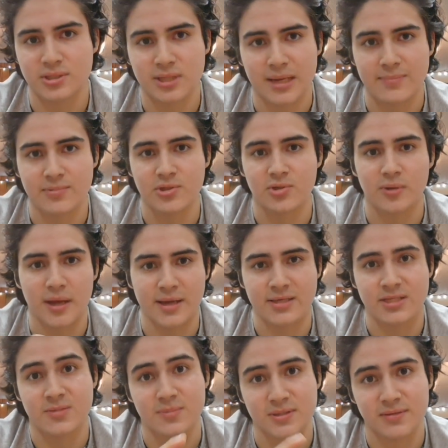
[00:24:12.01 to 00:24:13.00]
type
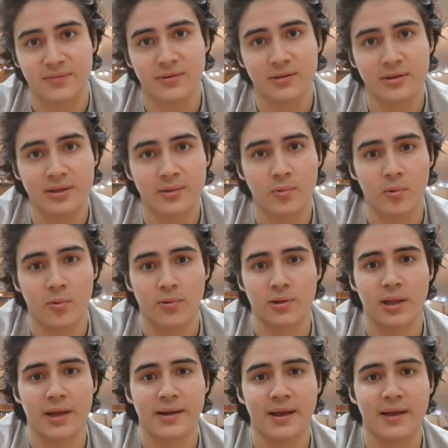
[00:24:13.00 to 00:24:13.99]
2X specifically, we're
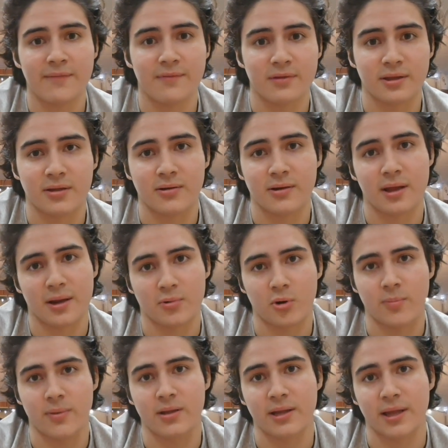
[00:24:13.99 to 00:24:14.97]
relying heavily on
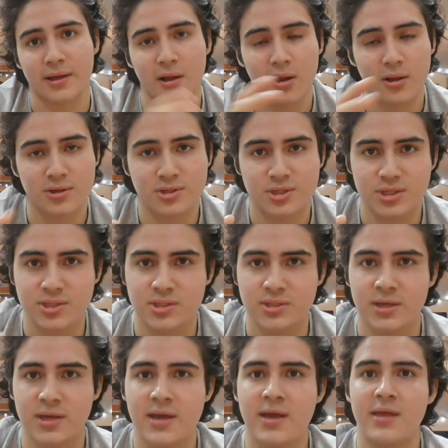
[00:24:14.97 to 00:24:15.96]
anaerobic glycolysis.